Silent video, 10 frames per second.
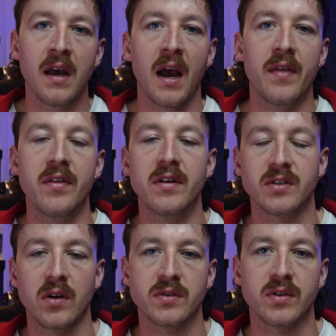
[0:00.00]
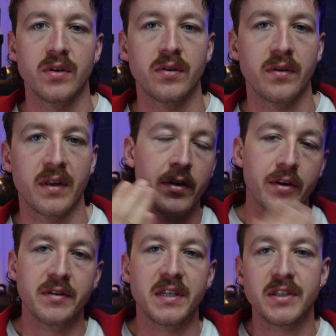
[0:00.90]
And then there's also the
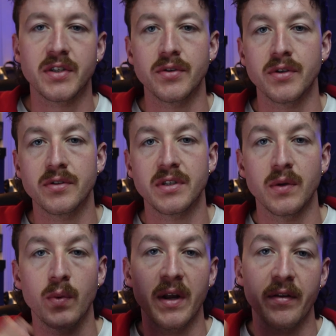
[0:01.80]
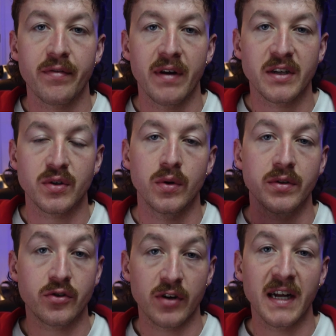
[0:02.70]
UT2, UT1 threshold
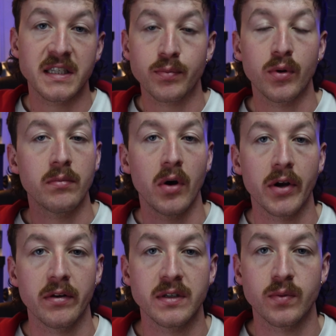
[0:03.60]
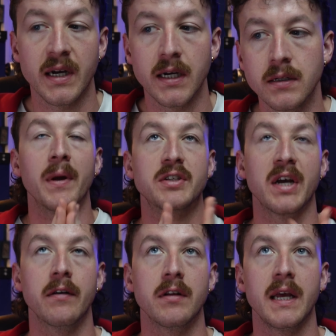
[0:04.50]
transport model as well. But
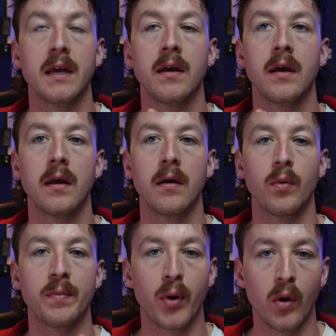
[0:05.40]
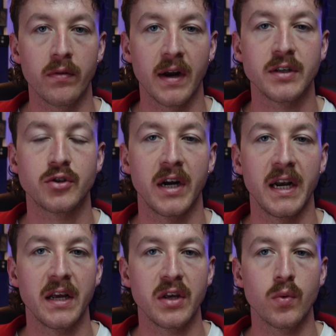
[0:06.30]
generally, with polarized
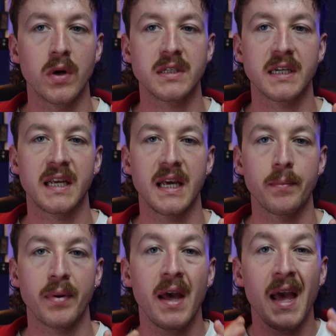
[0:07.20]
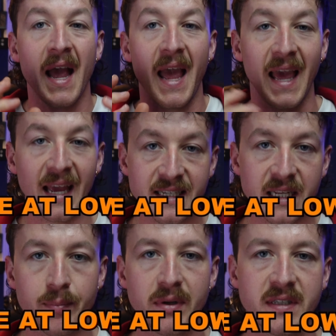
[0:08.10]
training, you want to keep
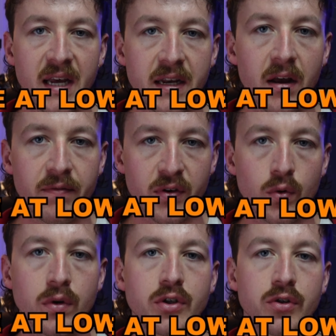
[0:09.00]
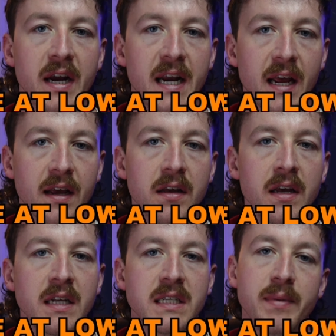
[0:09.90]
80% of your training
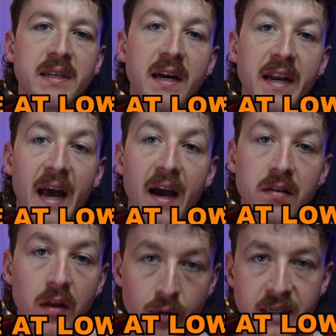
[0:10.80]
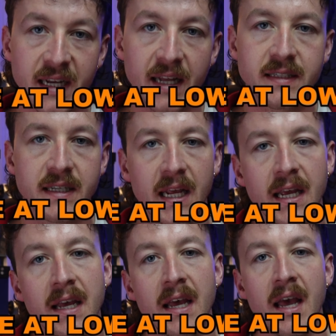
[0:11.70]
to be done at a low
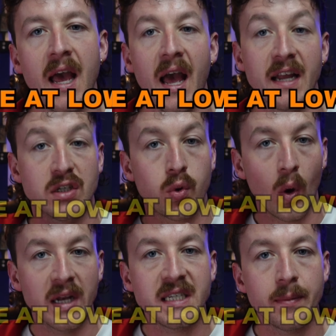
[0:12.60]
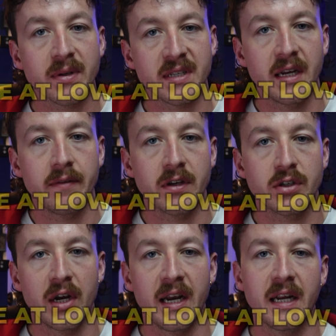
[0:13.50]
intensity and 20% of your
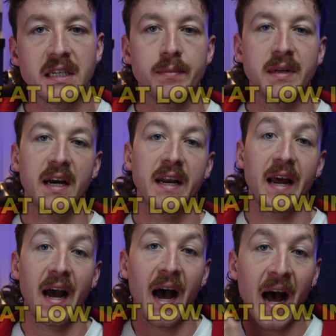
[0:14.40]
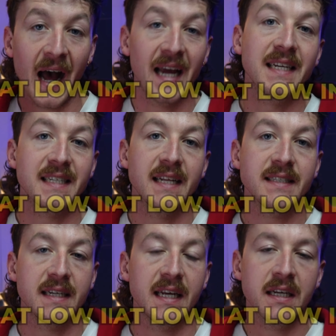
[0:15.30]
training to be done at a high
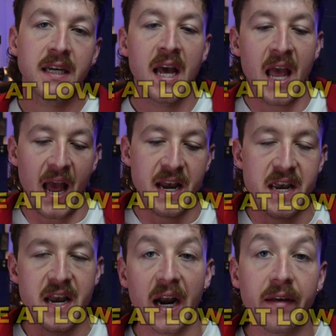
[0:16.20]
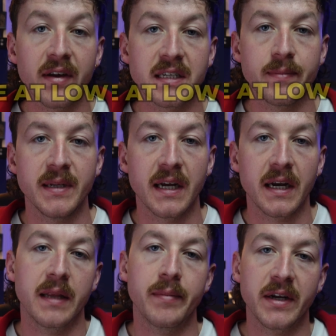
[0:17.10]
intensity and none of it to be done
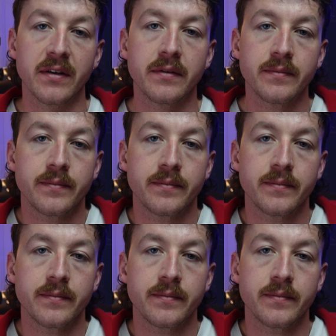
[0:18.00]
in the middle.